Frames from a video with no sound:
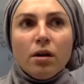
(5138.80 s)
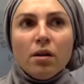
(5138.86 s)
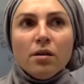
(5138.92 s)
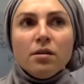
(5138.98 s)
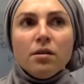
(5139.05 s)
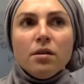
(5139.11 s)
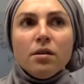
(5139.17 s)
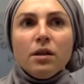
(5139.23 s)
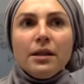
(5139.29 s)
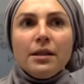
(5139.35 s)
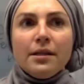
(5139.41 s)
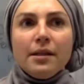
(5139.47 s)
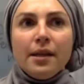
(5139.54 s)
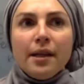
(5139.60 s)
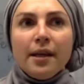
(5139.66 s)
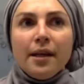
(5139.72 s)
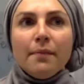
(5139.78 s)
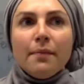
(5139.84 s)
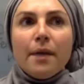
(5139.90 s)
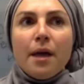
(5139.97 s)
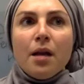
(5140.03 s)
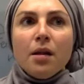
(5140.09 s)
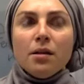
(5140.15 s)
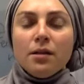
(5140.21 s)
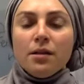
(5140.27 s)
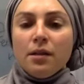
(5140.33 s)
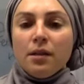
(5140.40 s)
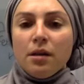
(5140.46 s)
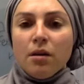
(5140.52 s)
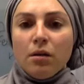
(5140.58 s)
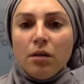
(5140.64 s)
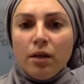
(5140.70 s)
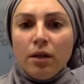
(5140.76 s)
constantly seeking balance in
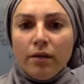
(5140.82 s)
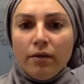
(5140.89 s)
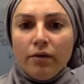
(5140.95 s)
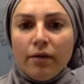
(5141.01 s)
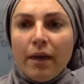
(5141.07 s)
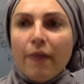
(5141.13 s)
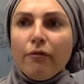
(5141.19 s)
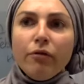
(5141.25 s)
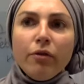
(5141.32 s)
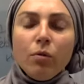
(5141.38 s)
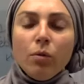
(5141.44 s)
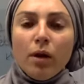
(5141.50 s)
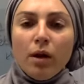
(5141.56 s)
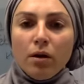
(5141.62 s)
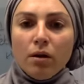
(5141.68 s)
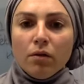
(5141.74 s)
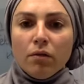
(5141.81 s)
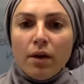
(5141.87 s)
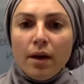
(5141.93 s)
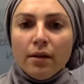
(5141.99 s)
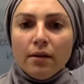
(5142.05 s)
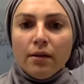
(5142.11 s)
our life everywhere, right?